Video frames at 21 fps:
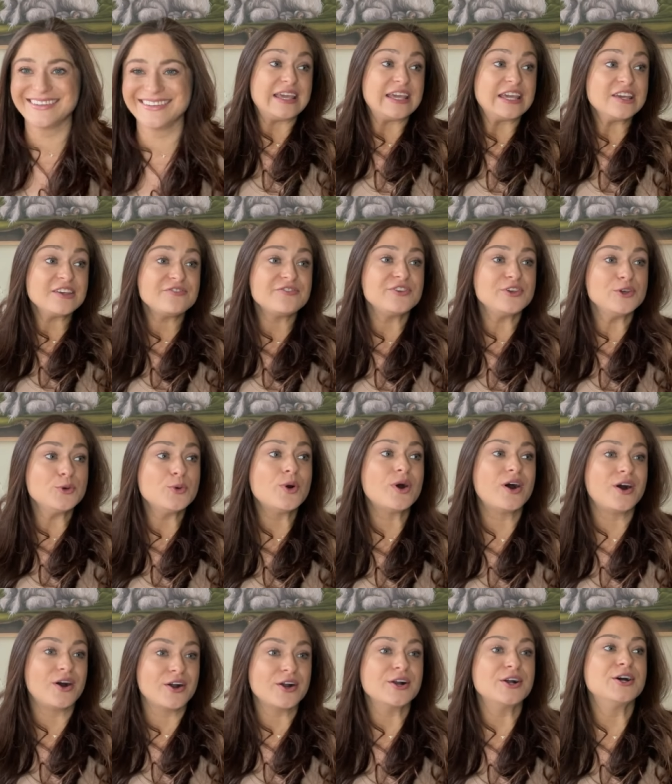If you
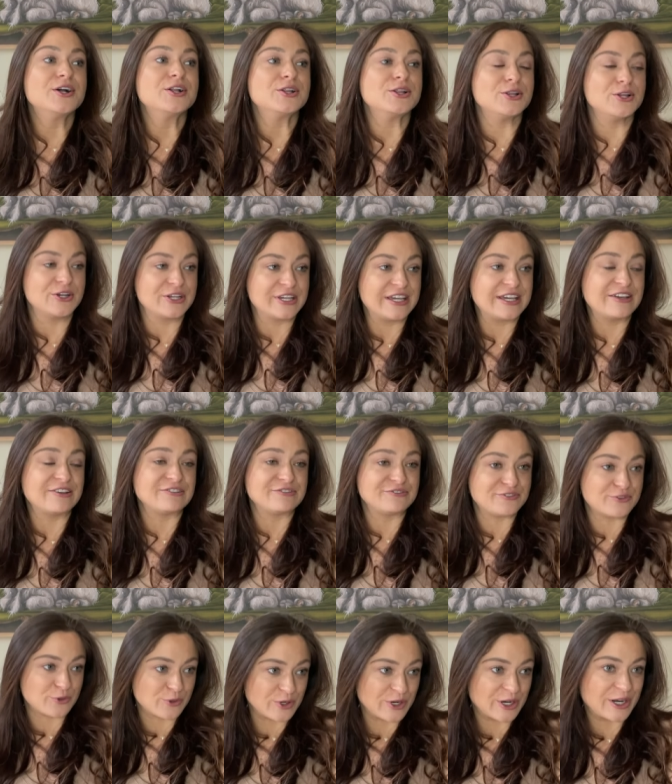are looking
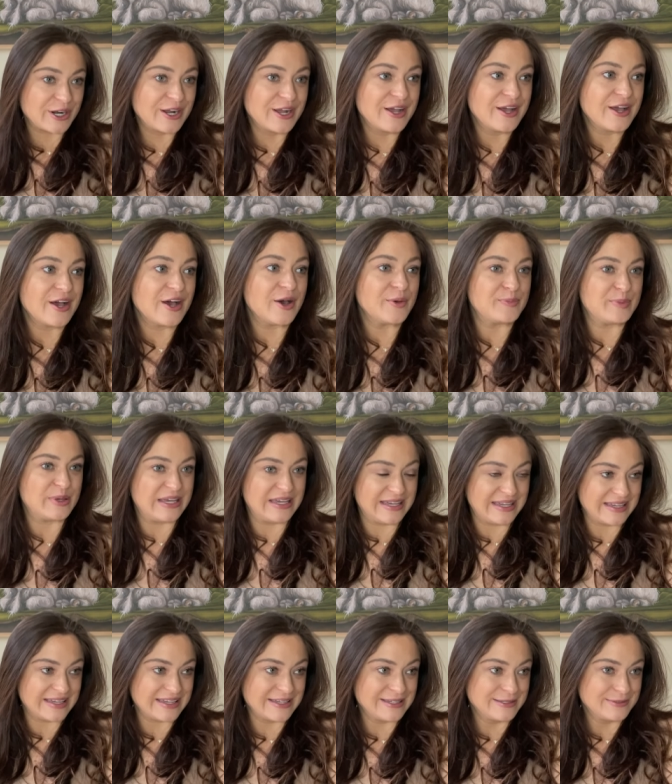for a
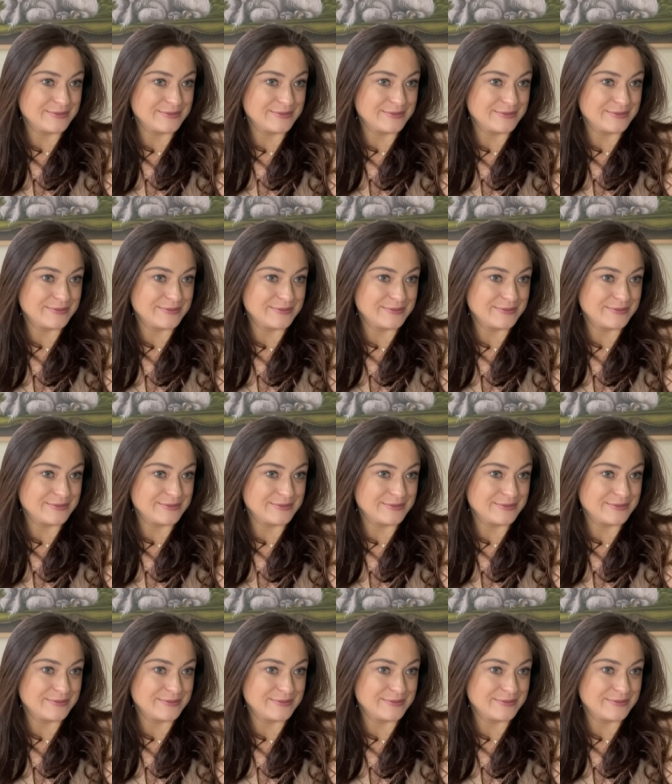pig,